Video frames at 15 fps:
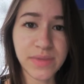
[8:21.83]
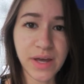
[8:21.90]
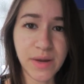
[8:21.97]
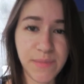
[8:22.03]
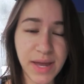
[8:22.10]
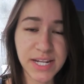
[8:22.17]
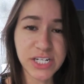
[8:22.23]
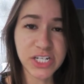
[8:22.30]
A
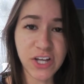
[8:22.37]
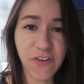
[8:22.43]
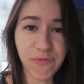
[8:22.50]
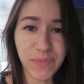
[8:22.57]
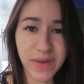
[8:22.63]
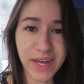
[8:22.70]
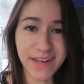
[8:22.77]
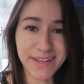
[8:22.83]
man shoved
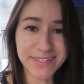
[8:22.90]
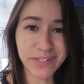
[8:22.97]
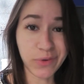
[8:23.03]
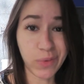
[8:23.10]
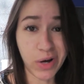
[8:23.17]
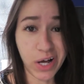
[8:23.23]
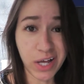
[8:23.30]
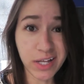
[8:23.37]
me against a
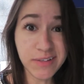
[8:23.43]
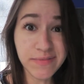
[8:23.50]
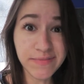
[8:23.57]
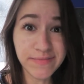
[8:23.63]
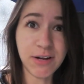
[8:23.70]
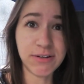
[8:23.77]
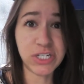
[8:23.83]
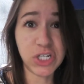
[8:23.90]
wall.
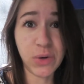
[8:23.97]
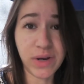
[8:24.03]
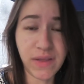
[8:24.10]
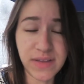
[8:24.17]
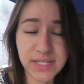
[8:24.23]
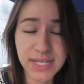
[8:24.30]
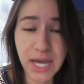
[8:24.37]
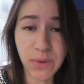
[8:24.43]
There was no one on
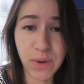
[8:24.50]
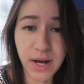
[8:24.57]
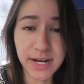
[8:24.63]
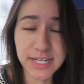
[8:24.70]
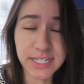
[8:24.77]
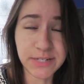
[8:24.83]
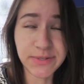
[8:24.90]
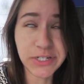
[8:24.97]
the
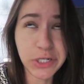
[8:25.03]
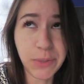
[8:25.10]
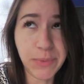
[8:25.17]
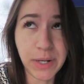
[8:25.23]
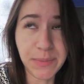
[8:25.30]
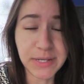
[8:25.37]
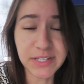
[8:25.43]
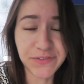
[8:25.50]
sidewalks. So there was no
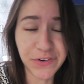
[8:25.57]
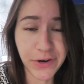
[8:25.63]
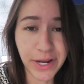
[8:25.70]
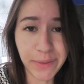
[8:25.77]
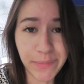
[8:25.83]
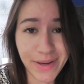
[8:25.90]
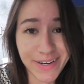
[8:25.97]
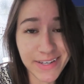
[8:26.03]
purpose for it,
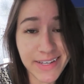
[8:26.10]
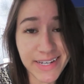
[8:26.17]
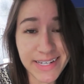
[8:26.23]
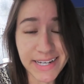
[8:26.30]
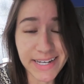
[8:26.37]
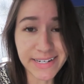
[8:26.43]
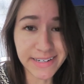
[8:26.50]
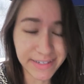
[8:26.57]
but he
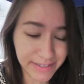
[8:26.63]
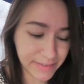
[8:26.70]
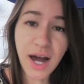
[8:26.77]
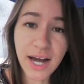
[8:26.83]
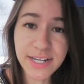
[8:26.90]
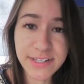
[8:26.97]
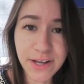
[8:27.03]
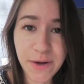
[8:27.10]
did.
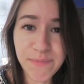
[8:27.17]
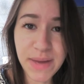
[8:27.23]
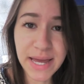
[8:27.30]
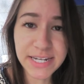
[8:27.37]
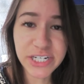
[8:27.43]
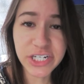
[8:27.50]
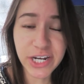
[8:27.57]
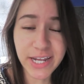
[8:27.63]
I saw men
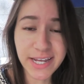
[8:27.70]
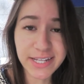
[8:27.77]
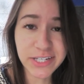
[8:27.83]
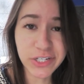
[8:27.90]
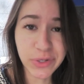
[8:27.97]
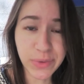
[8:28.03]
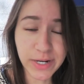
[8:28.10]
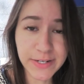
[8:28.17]
shitting in
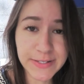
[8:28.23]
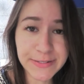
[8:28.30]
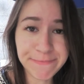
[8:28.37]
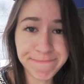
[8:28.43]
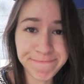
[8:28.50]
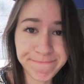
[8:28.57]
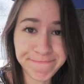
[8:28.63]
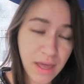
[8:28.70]
sewers.
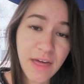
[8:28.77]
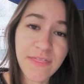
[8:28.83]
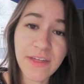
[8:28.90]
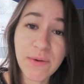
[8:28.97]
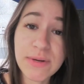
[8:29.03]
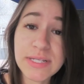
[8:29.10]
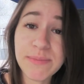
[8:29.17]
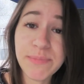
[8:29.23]
There
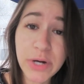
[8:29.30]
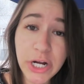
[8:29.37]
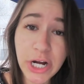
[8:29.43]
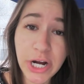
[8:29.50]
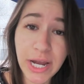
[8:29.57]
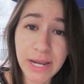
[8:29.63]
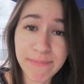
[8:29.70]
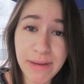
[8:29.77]
was a
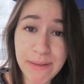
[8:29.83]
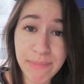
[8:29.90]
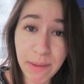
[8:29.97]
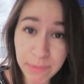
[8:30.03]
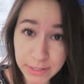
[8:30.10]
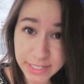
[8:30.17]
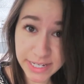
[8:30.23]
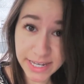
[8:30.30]
booger in my
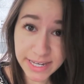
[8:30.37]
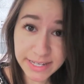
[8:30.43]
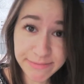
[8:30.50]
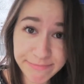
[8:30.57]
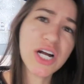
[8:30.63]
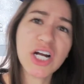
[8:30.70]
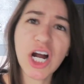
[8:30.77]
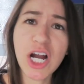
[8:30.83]
bubble tea.
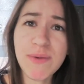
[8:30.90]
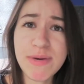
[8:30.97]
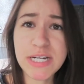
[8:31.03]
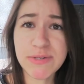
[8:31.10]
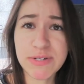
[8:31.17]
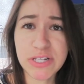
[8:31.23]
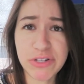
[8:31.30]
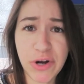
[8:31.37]
Garbage
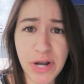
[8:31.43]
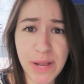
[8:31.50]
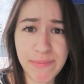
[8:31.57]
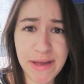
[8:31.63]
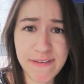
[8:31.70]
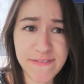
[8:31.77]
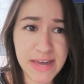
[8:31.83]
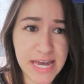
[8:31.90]
was thrown at
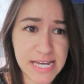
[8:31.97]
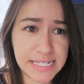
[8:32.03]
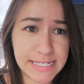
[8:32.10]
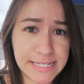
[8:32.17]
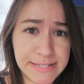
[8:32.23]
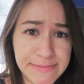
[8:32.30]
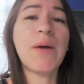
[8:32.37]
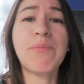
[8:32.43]
my face.
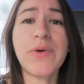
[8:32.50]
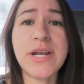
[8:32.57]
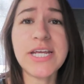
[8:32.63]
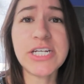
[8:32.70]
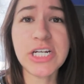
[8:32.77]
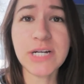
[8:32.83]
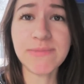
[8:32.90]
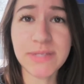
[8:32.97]
I'm pretty
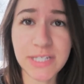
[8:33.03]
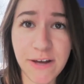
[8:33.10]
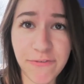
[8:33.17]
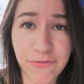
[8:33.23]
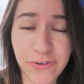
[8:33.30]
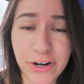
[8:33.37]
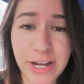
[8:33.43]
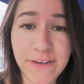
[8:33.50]
sure I'm
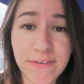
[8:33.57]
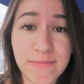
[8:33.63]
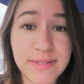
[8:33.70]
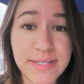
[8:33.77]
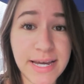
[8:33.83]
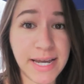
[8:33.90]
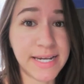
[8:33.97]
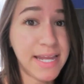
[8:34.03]
suffering from
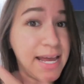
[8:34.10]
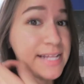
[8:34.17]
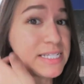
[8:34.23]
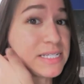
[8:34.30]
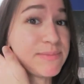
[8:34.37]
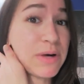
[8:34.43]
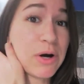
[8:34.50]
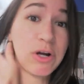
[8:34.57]
secondhand
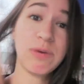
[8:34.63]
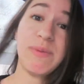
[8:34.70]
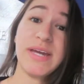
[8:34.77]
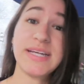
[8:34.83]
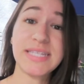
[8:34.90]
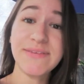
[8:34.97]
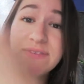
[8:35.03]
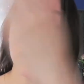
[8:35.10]
smoke
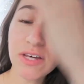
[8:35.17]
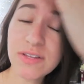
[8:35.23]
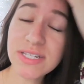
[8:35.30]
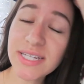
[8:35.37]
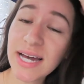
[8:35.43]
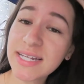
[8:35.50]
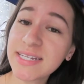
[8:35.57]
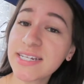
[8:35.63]
because even though the
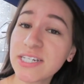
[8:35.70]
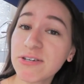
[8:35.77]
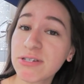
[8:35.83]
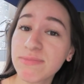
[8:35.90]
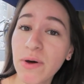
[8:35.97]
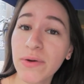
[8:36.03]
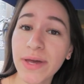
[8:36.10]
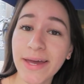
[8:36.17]
sign says no
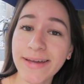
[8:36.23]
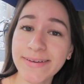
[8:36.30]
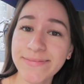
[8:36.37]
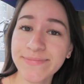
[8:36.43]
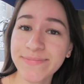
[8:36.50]
smoking,